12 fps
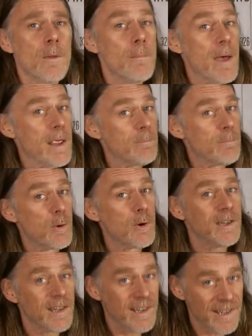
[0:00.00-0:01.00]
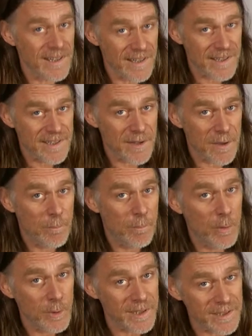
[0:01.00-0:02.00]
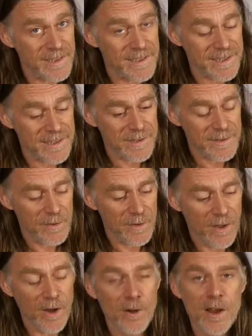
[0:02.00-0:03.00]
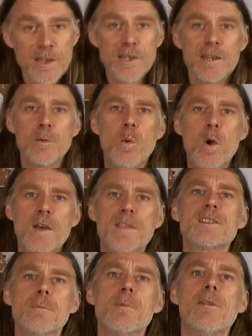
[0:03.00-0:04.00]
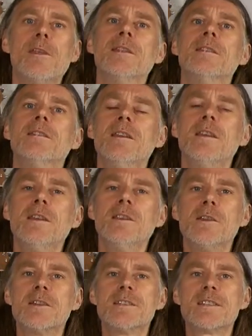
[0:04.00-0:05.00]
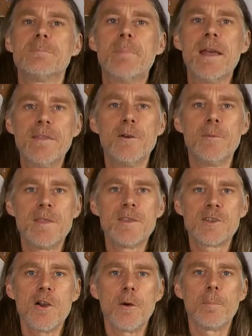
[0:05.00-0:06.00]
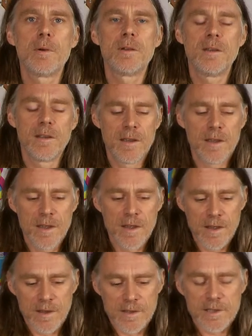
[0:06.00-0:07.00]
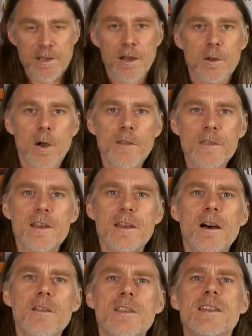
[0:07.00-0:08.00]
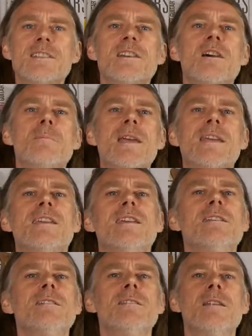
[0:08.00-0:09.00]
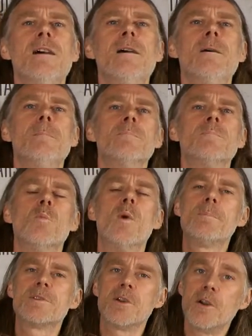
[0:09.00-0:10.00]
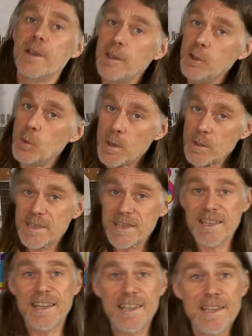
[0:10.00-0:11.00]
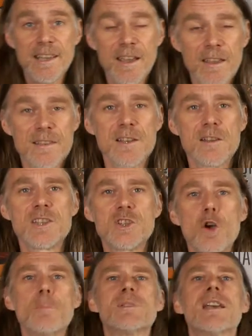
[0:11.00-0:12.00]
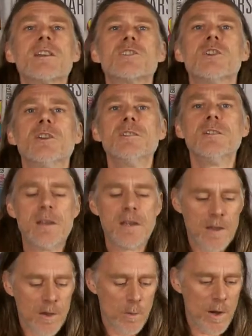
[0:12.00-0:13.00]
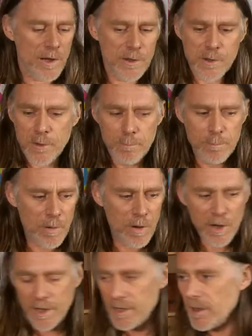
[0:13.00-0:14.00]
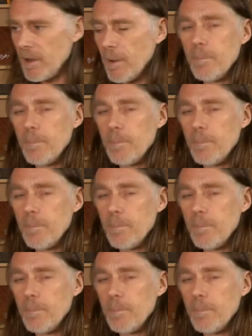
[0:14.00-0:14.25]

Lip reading: The main point is that points are actually worth something. You can spend them in the shop. So on the guitar making website, you will see there's a shop section where you can buy